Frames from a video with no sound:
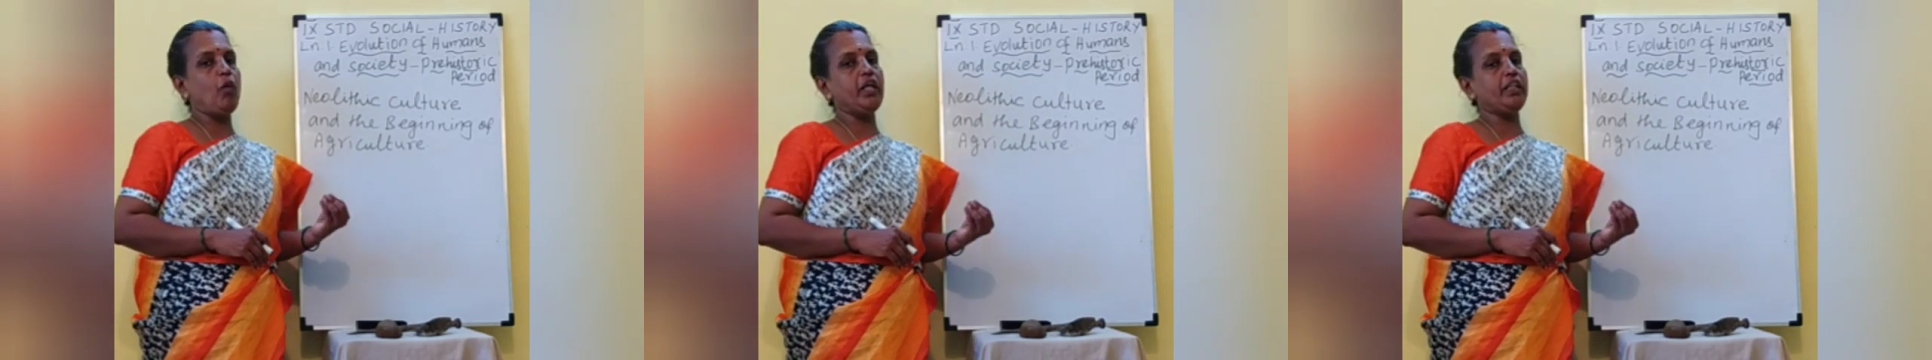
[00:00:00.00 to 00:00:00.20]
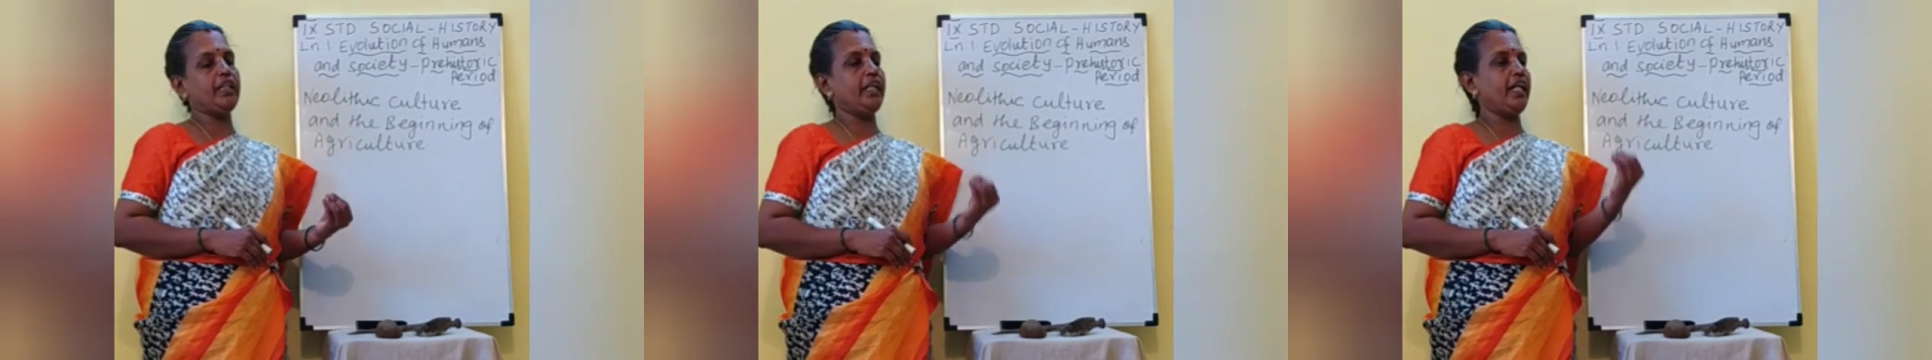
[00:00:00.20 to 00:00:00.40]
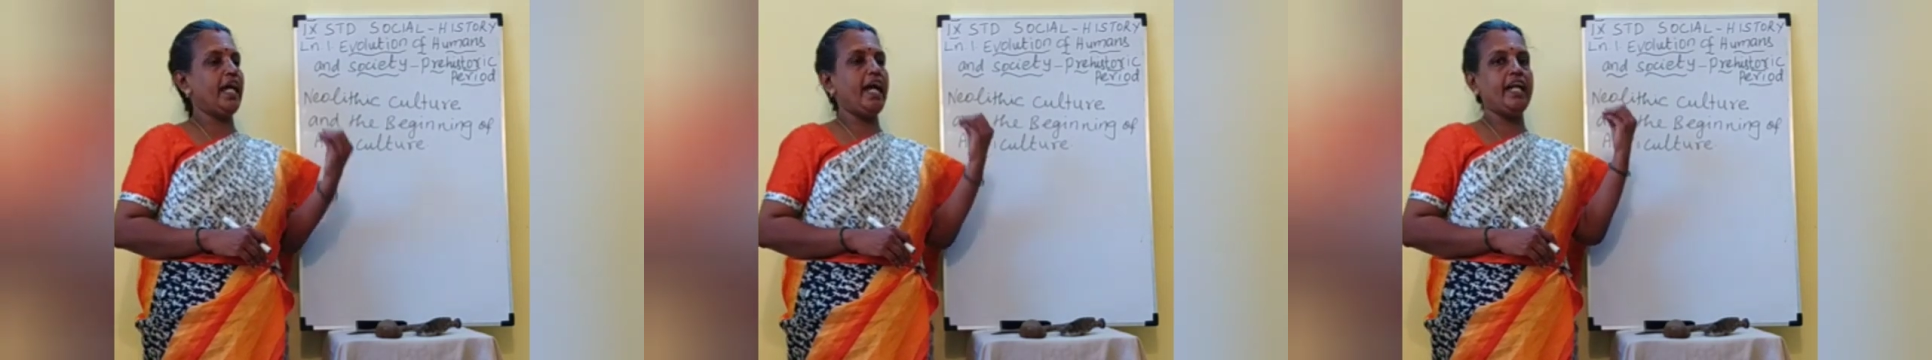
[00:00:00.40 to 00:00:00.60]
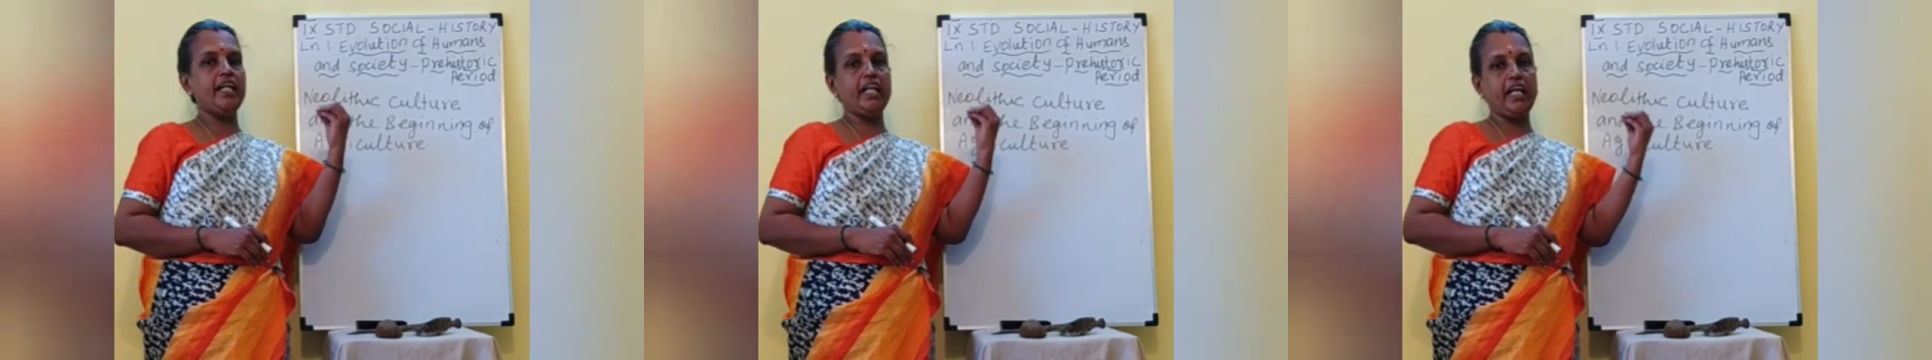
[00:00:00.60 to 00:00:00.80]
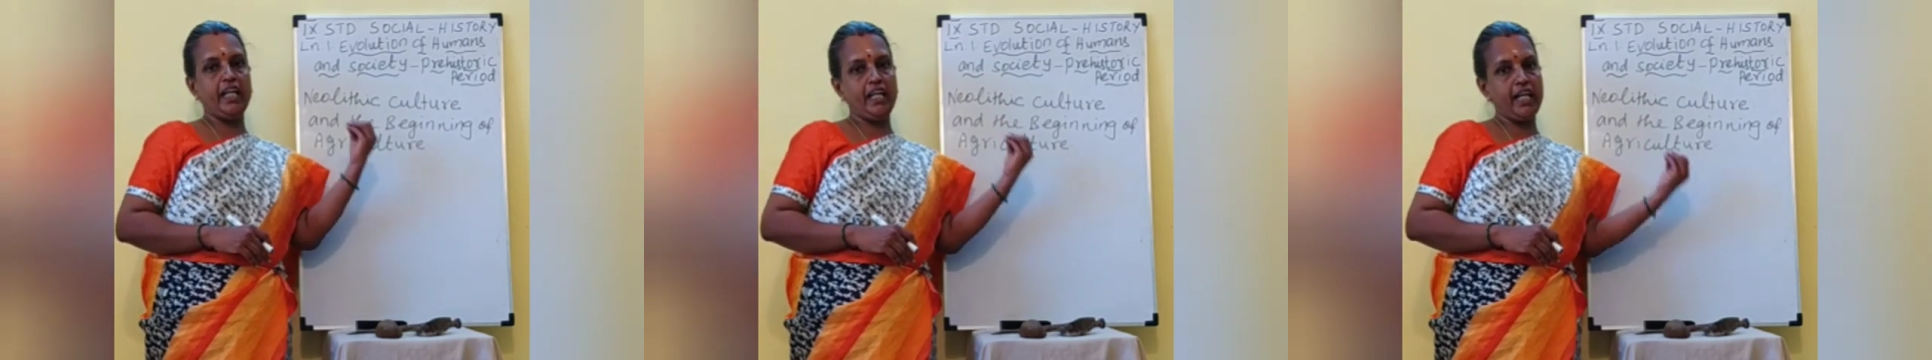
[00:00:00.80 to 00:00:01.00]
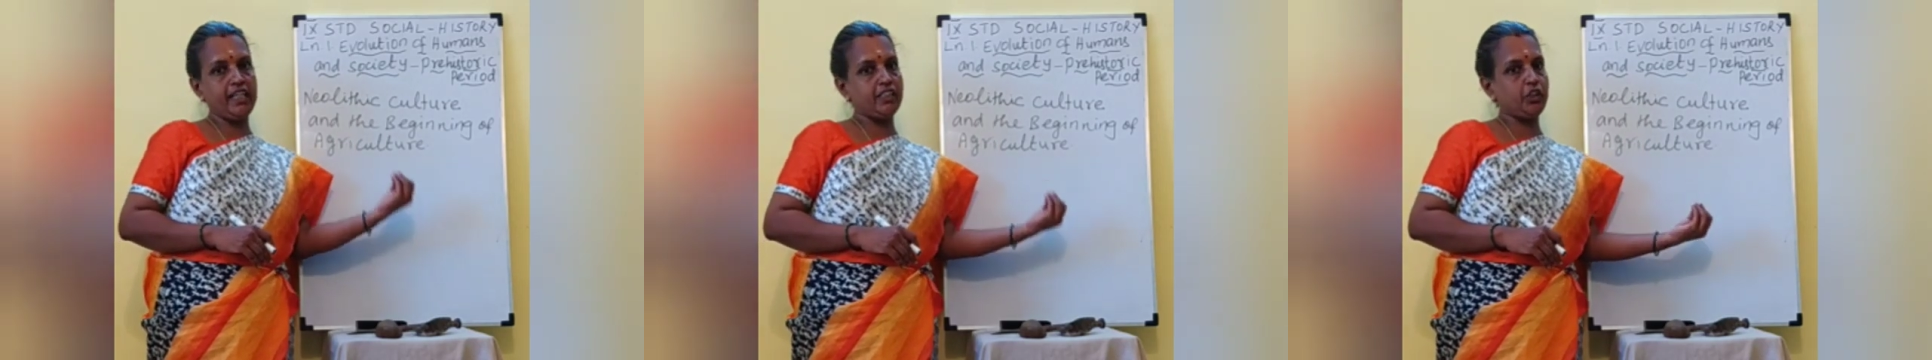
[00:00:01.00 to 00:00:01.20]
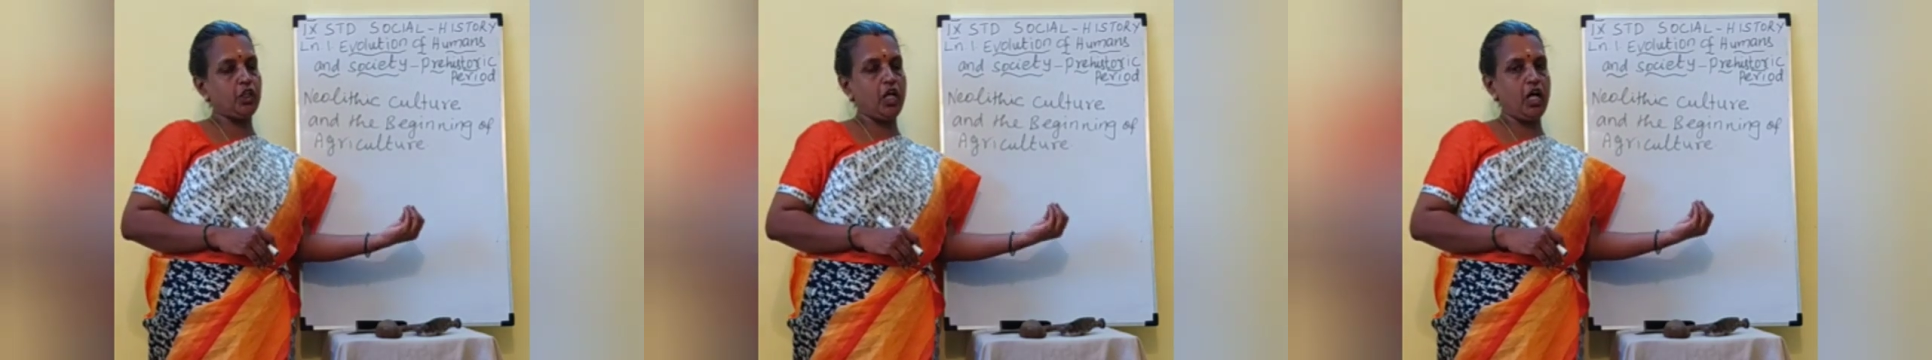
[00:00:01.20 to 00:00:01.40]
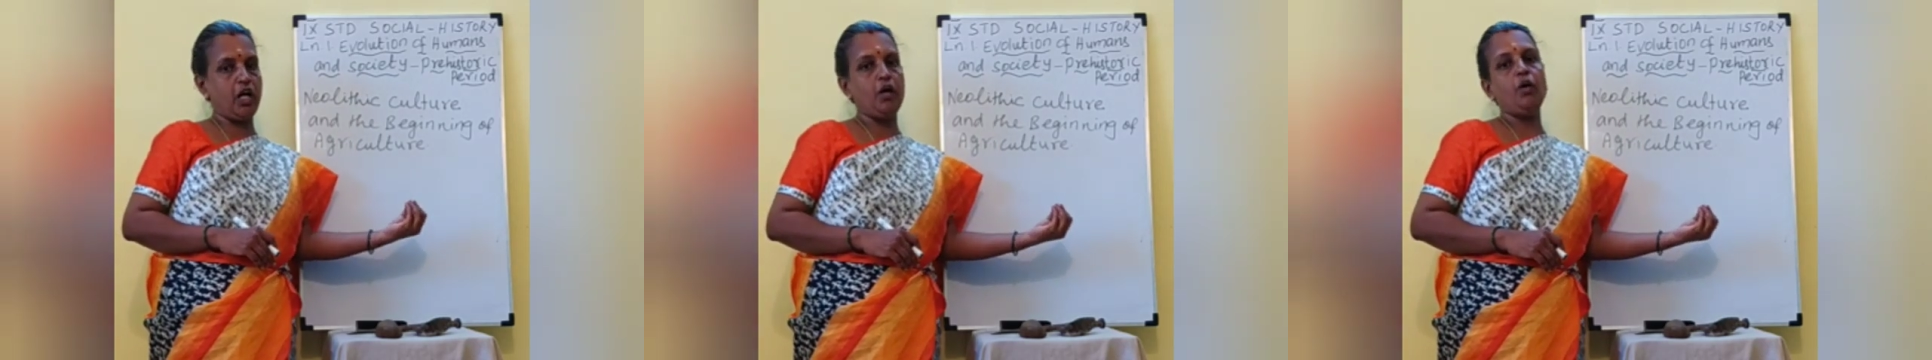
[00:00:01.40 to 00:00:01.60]
water and
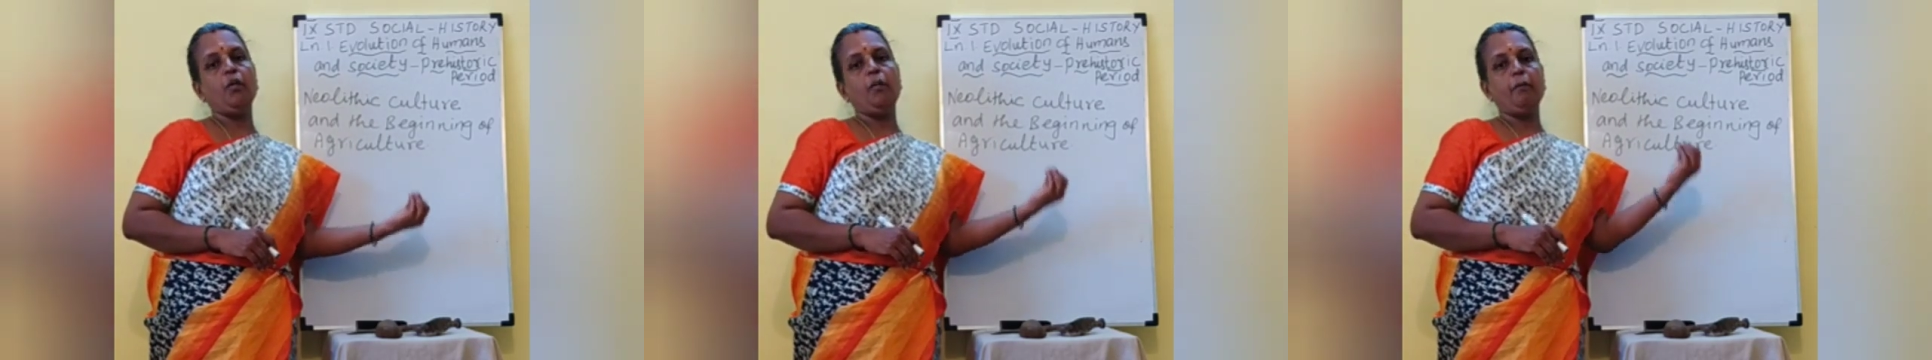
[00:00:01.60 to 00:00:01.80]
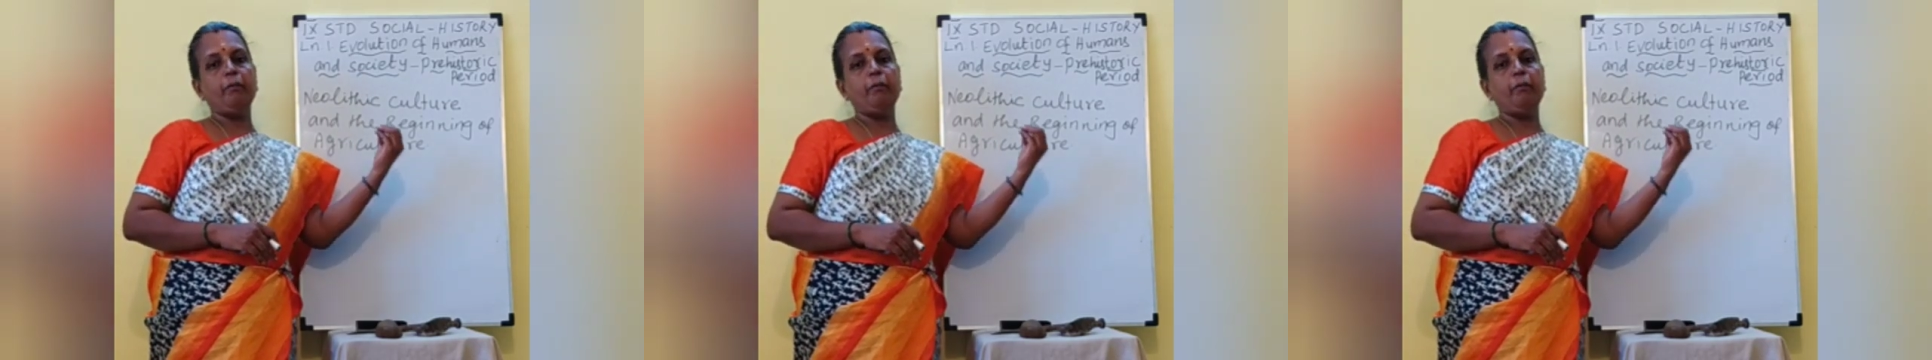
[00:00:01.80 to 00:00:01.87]
extra